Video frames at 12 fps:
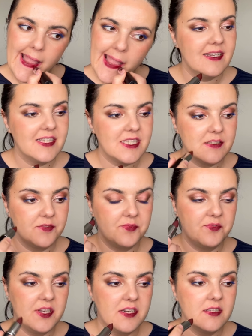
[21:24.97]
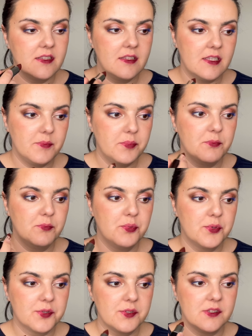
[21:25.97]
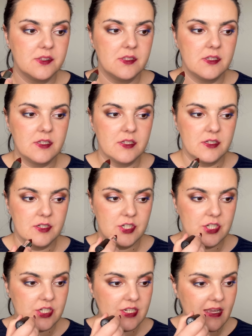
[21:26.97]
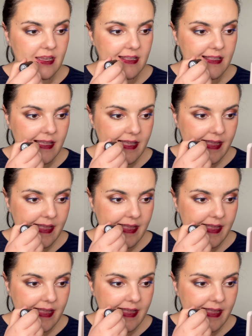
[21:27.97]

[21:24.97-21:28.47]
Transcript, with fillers: It's a very deep burgundy shade.